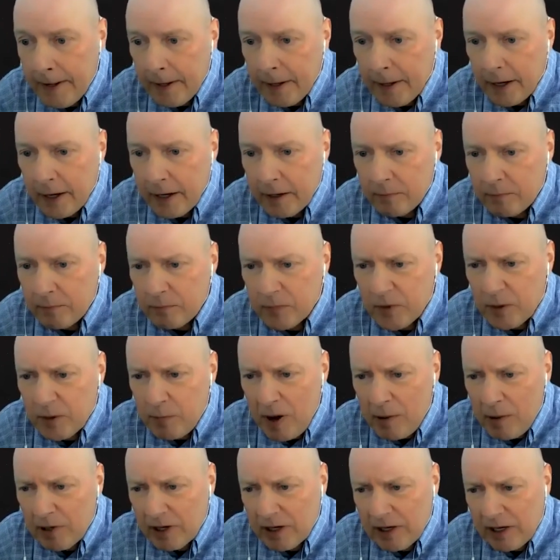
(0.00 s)
the
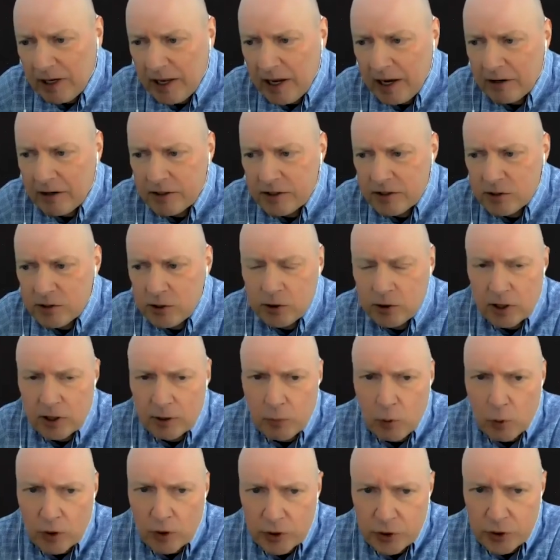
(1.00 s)
public cloud is usually
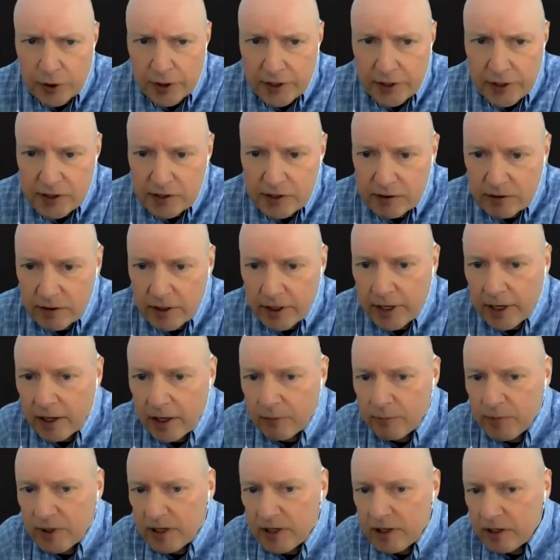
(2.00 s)
poor choice
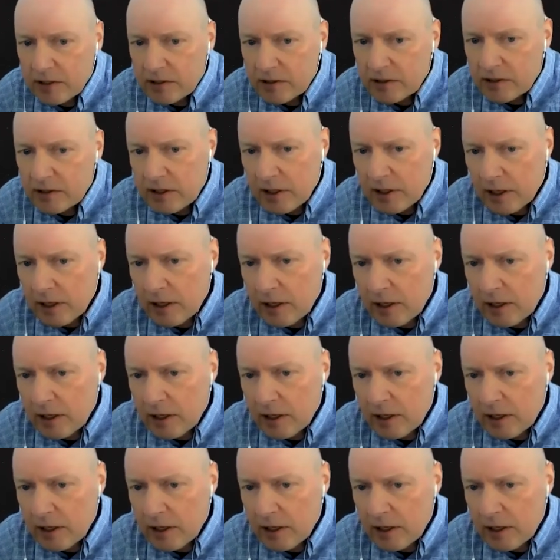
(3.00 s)
because